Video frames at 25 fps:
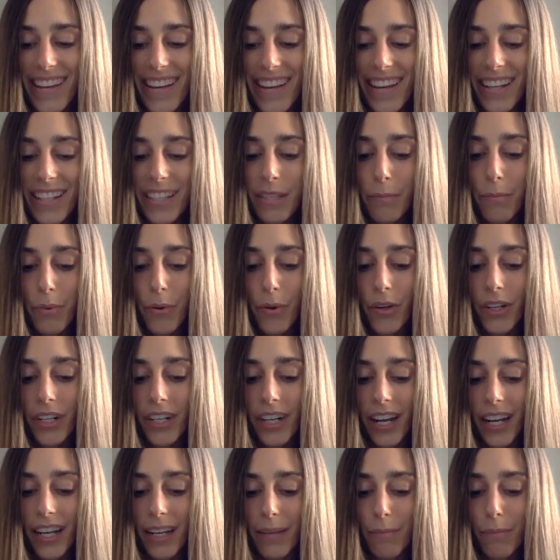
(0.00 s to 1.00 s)
It is
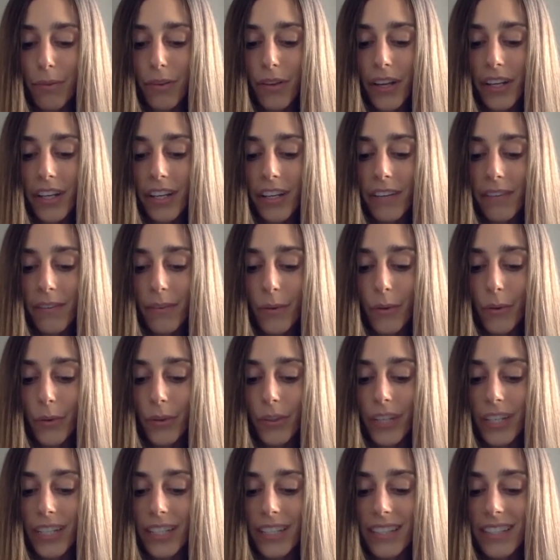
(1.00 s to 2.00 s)
important I had plenty of
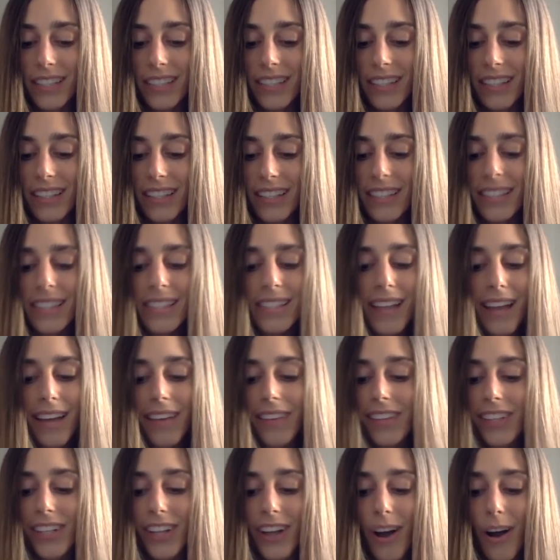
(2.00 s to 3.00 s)
cold eats in this
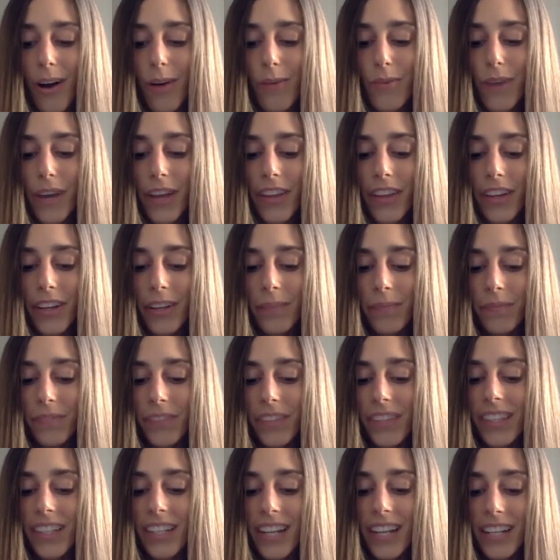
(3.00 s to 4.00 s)
scuttling hot weather,
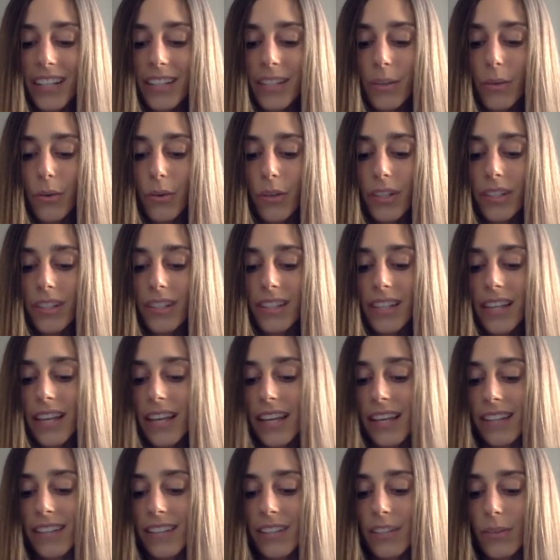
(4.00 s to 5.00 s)
and the next coldest
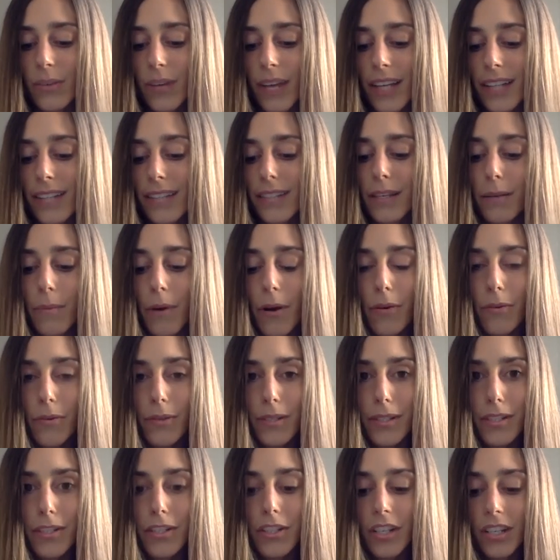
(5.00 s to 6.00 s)
thing to an Eskimo
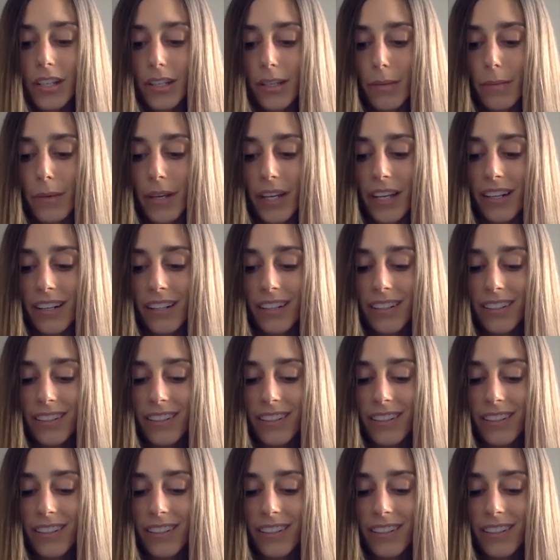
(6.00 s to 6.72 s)
is a chili bean.